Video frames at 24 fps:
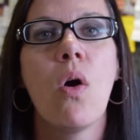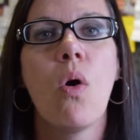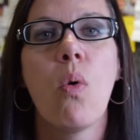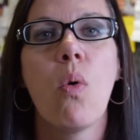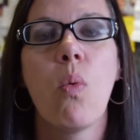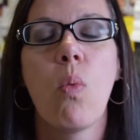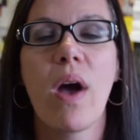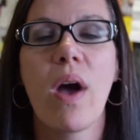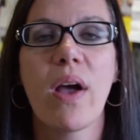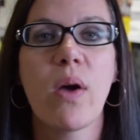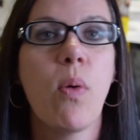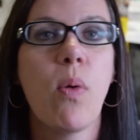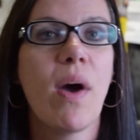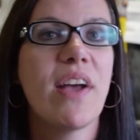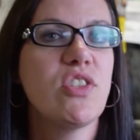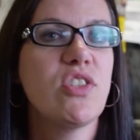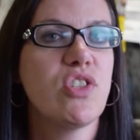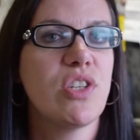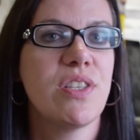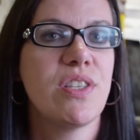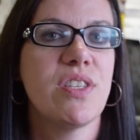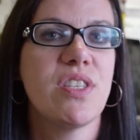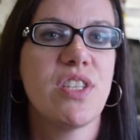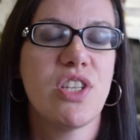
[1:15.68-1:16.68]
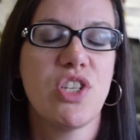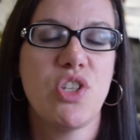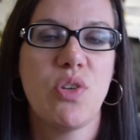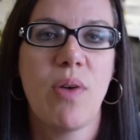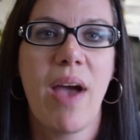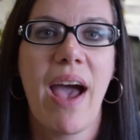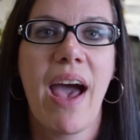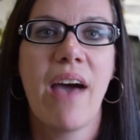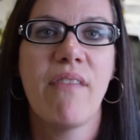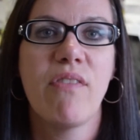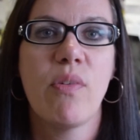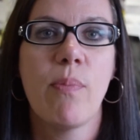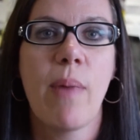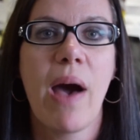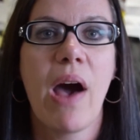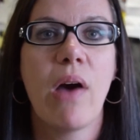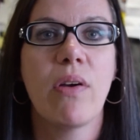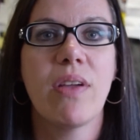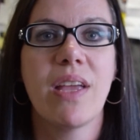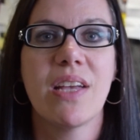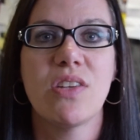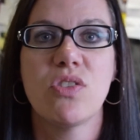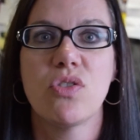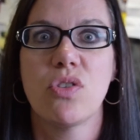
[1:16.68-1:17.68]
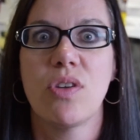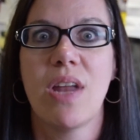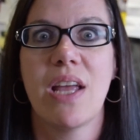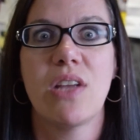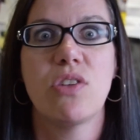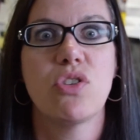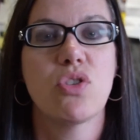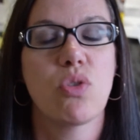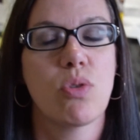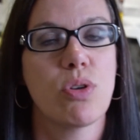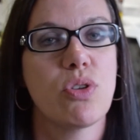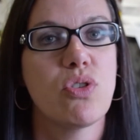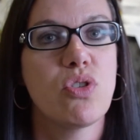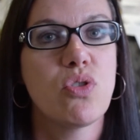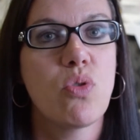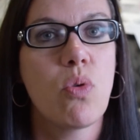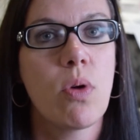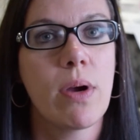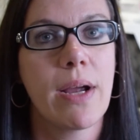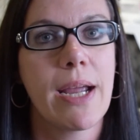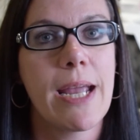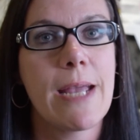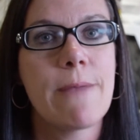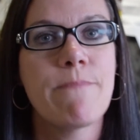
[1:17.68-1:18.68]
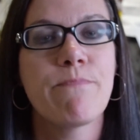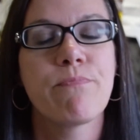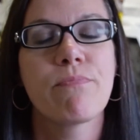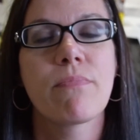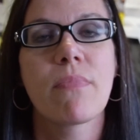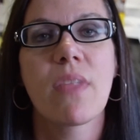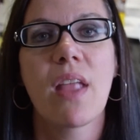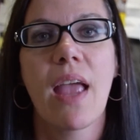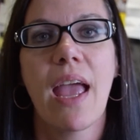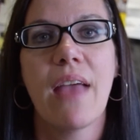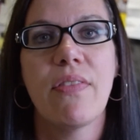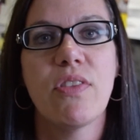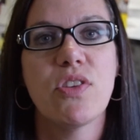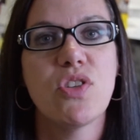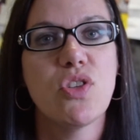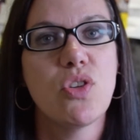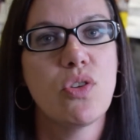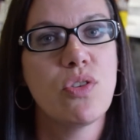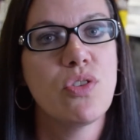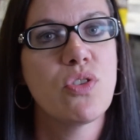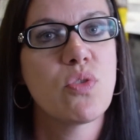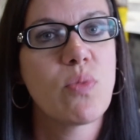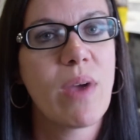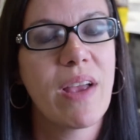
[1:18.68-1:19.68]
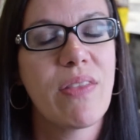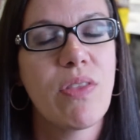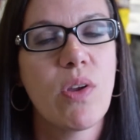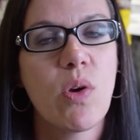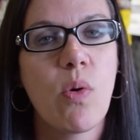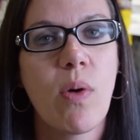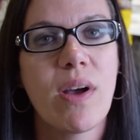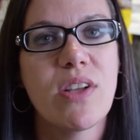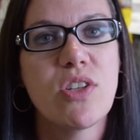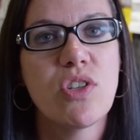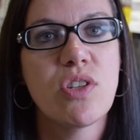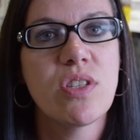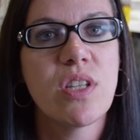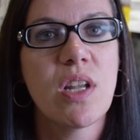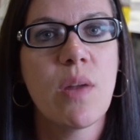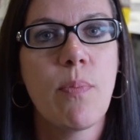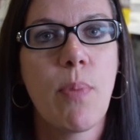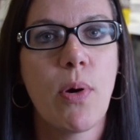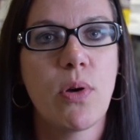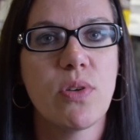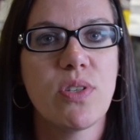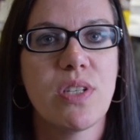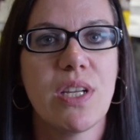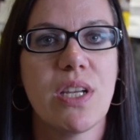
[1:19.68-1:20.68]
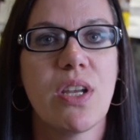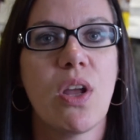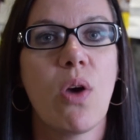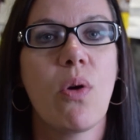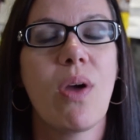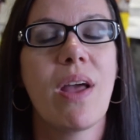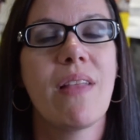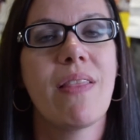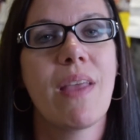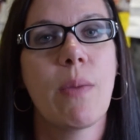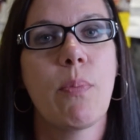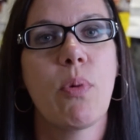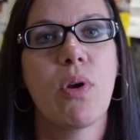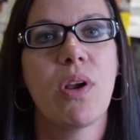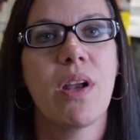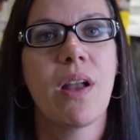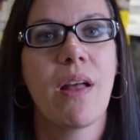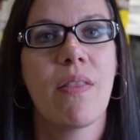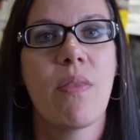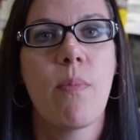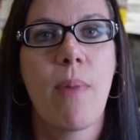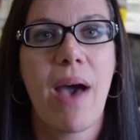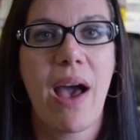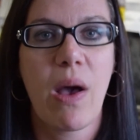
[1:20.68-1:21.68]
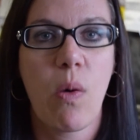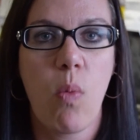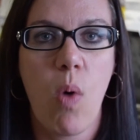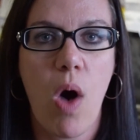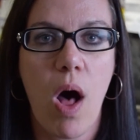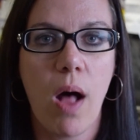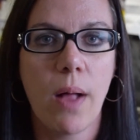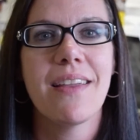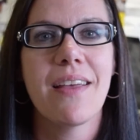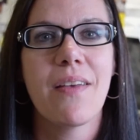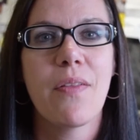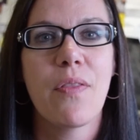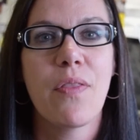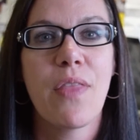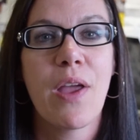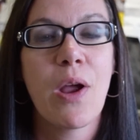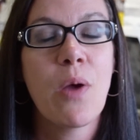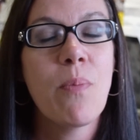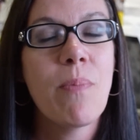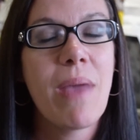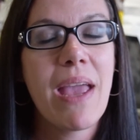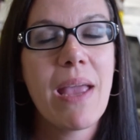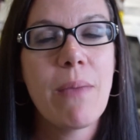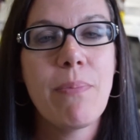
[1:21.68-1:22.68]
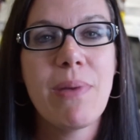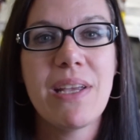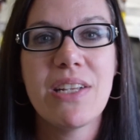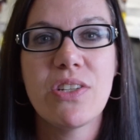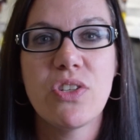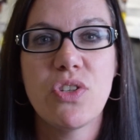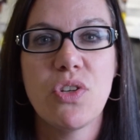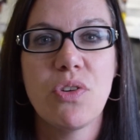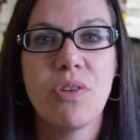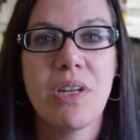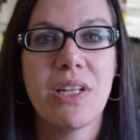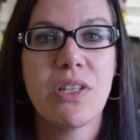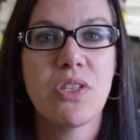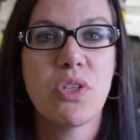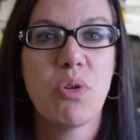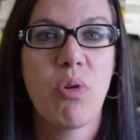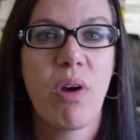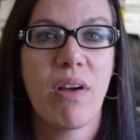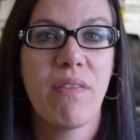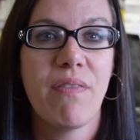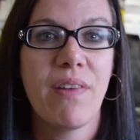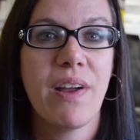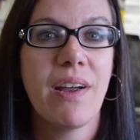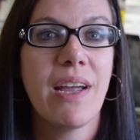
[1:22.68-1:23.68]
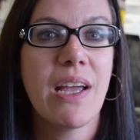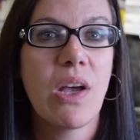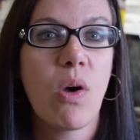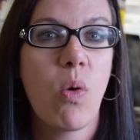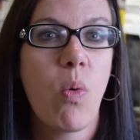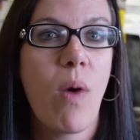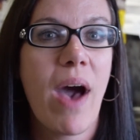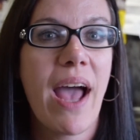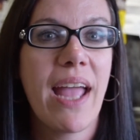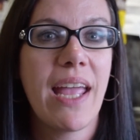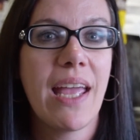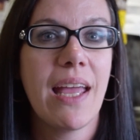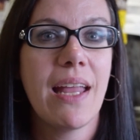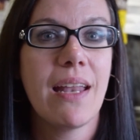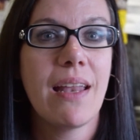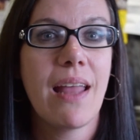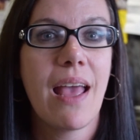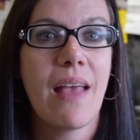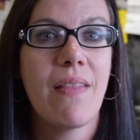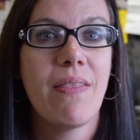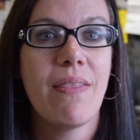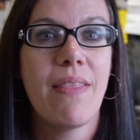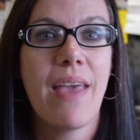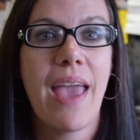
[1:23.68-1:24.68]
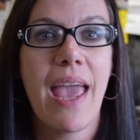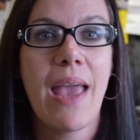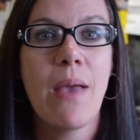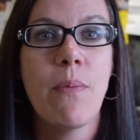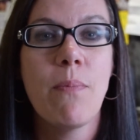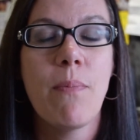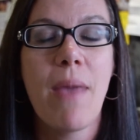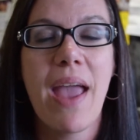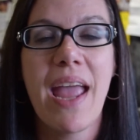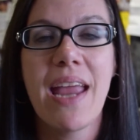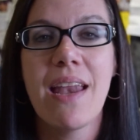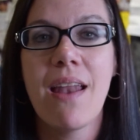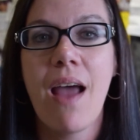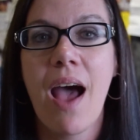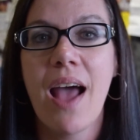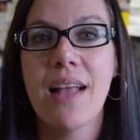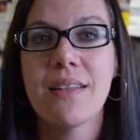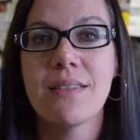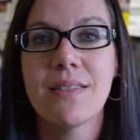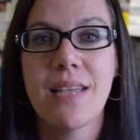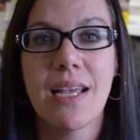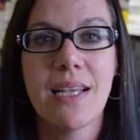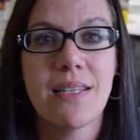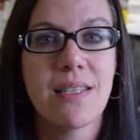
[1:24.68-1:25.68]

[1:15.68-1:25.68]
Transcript: "What questions did you have about yesterday's short story?" And the students write their questions on a Post-it note and they put it on the back wall. There may be students who are very quiet and they may not say